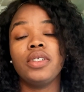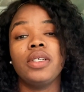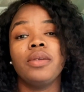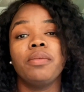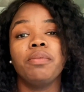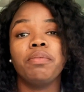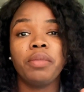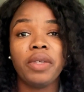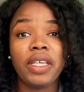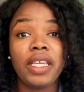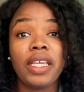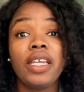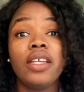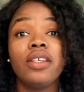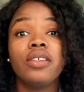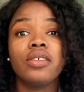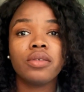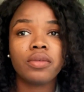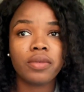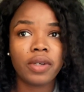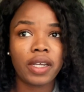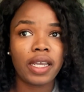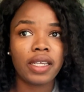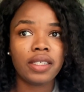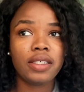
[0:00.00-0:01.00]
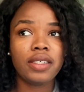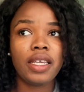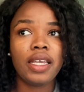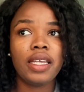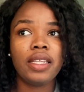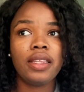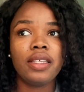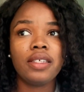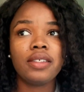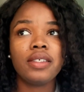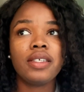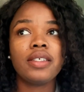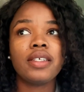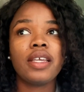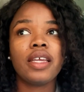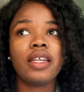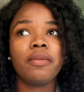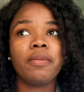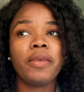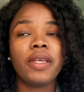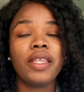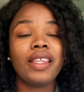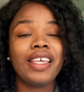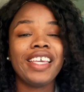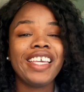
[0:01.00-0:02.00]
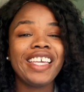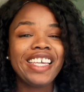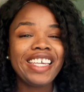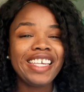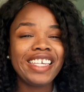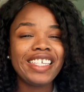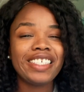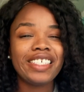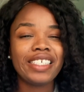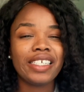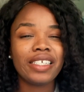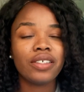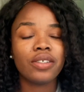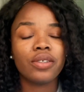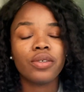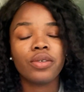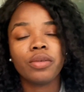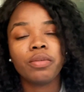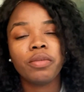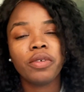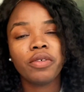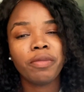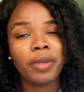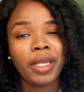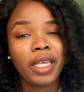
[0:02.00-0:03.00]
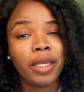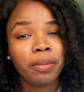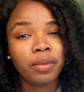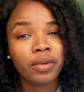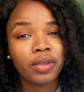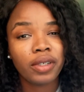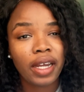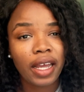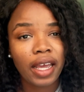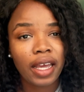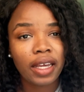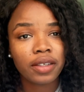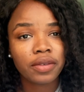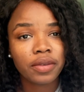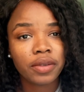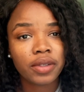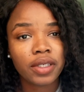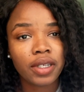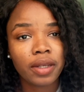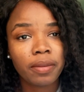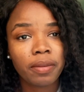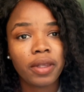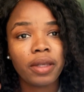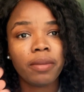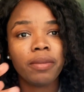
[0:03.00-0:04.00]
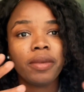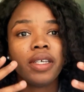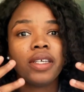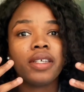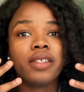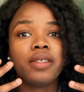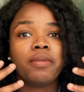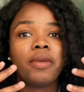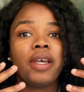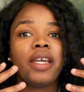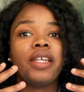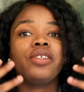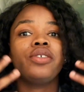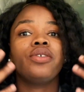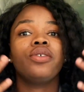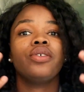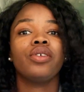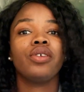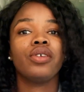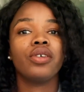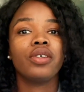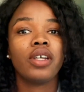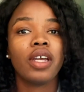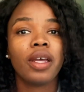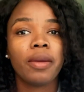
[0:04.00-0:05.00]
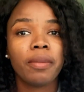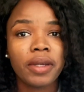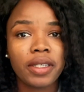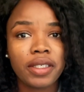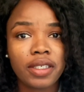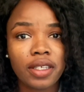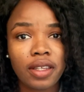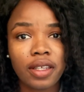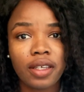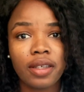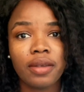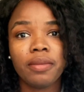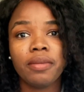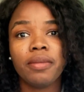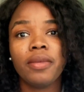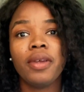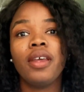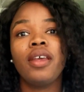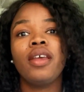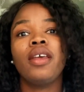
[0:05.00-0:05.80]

Be direct. And this is going to be the easiest group of people to ask for something because, mind you, you're coming to them.